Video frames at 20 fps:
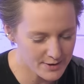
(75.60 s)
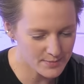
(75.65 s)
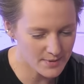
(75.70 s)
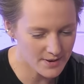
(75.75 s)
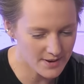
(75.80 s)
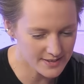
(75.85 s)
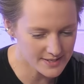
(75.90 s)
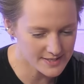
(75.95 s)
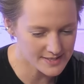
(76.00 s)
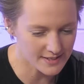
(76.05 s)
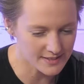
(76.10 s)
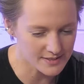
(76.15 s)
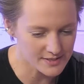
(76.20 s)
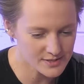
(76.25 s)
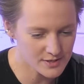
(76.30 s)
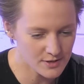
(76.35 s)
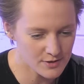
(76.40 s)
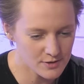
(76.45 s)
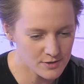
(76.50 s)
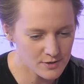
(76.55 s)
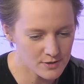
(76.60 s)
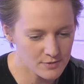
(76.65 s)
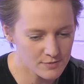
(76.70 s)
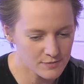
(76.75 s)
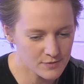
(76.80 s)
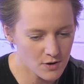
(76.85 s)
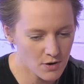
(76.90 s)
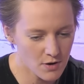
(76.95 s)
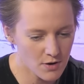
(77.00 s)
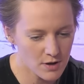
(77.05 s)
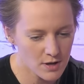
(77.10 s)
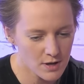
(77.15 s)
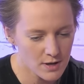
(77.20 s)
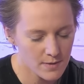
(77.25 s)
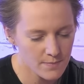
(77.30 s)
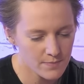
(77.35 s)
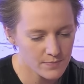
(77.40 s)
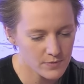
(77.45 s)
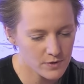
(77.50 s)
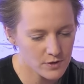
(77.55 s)
it works then so you've got
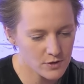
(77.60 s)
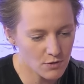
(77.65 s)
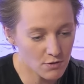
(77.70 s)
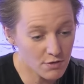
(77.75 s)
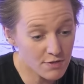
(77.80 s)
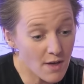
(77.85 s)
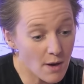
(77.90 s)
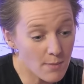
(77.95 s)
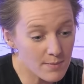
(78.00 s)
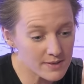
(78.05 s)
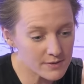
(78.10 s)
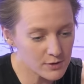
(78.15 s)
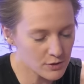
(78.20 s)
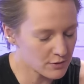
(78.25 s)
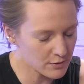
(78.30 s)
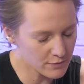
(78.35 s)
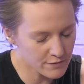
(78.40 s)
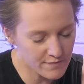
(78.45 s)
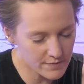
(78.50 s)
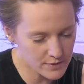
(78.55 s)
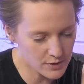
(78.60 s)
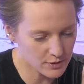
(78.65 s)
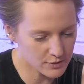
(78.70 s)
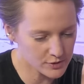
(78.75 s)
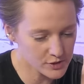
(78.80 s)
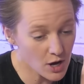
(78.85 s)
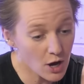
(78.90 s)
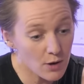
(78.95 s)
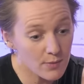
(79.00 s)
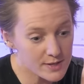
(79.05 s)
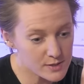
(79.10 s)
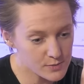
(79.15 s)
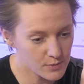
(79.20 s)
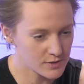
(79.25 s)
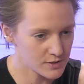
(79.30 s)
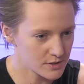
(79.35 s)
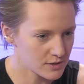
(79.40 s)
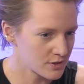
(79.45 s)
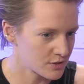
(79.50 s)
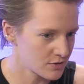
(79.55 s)
your thumb, your your toe is
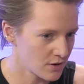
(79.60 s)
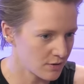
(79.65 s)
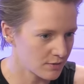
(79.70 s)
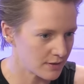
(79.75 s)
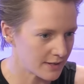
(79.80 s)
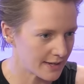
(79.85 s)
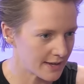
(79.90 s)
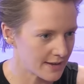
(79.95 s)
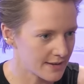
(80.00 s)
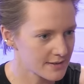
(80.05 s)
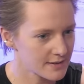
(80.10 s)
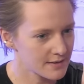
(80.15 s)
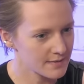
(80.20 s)
what's controlling it.